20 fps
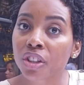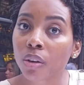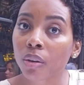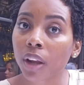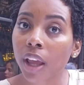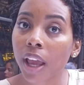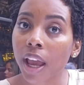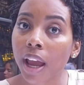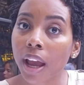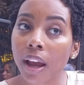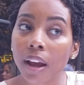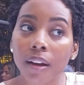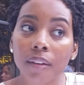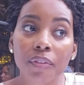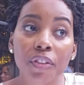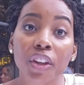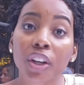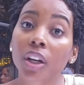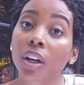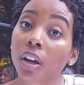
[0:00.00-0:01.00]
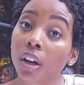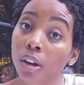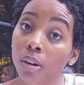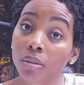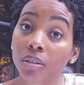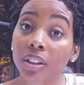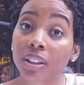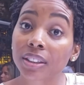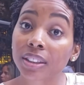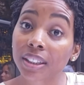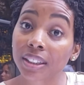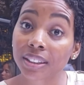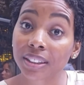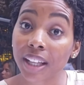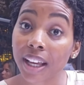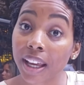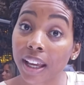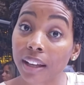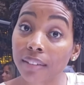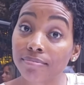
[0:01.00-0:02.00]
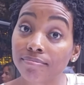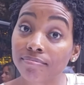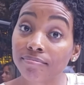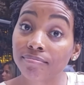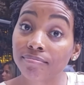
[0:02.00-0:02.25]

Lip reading: don't have the cojones to say it.